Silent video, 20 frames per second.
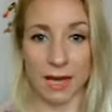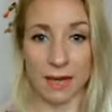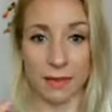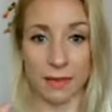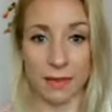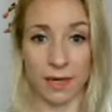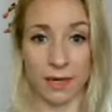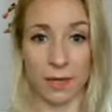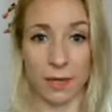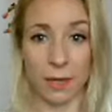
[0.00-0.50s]
and then
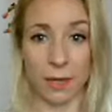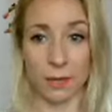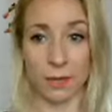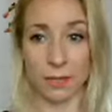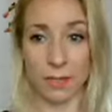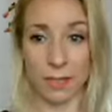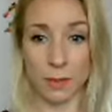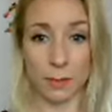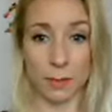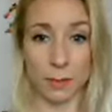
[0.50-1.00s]
I can go
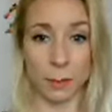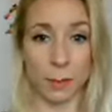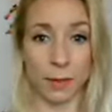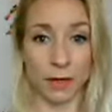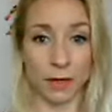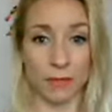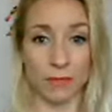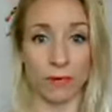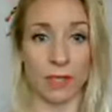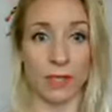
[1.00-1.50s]
deeper and we
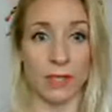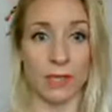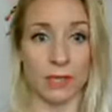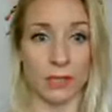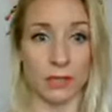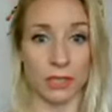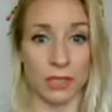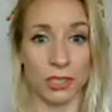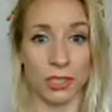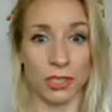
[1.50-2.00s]
can really
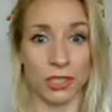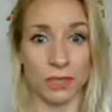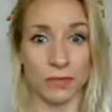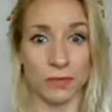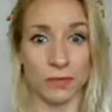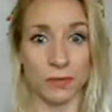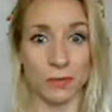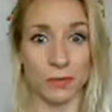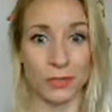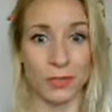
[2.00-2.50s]
start to shift
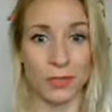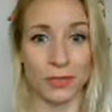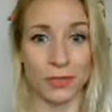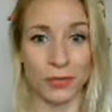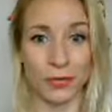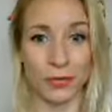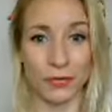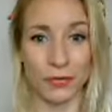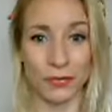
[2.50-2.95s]
some stuff.